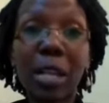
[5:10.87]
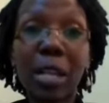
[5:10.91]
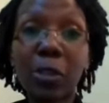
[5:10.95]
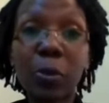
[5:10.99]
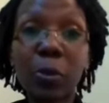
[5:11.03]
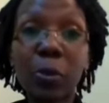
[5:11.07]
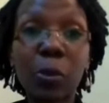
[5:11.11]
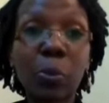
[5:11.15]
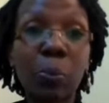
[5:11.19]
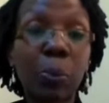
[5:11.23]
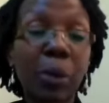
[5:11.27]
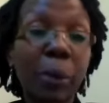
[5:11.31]

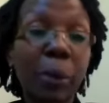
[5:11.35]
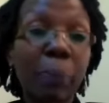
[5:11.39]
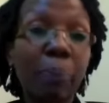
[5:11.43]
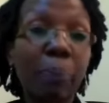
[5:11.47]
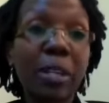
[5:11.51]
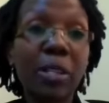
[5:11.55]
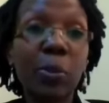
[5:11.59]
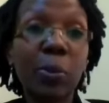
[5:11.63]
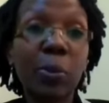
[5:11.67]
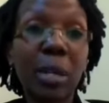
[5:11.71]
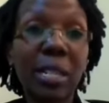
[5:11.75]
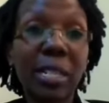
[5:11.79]
once you spray,
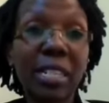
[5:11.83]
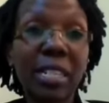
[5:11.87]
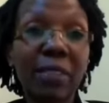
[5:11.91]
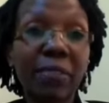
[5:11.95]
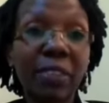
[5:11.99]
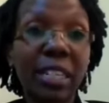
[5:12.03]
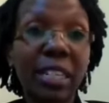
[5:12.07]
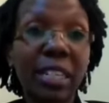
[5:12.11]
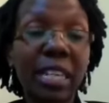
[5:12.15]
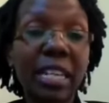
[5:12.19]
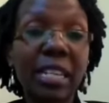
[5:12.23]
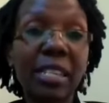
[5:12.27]
please wait
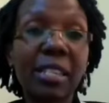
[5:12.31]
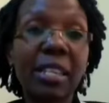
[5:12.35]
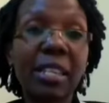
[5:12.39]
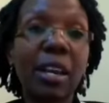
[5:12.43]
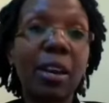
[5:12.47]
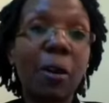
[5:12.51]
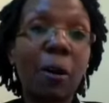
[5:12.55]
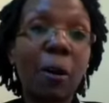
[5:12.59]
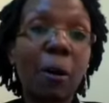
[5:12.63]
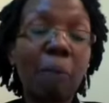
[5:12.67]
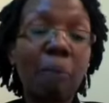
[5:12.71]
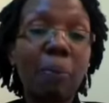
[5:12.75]
7 days
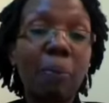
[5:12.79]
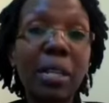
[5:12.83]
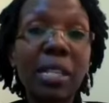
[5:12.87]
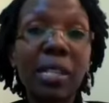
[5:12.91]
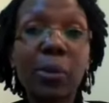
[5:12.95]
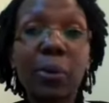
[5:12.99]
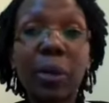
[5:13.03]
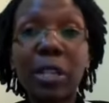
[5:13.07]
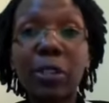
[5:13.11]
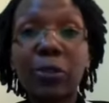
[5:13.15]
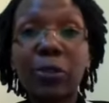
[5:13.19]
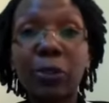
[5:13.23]
or
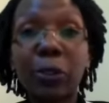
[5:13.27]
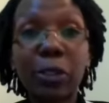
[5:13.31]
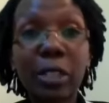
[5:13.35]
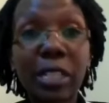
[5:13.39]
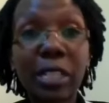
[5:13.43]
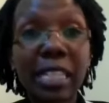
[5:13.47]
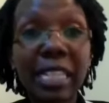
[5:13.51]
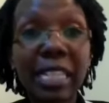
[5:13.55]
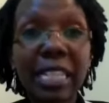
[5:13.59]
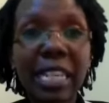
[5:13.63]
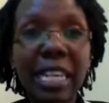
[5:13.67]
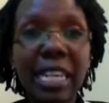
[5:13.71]
please wait
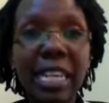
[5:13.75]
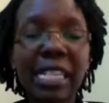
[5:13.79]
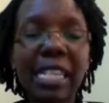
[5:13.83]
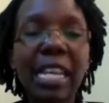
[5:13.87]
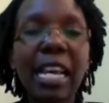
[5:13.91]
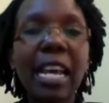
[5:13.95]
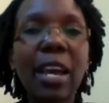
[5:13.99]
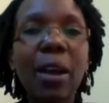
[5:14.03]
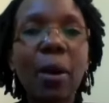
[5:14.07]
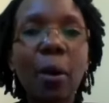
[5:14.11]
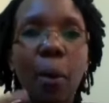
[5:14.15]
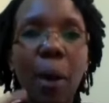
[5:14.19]
14
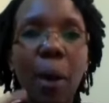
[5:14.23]
days.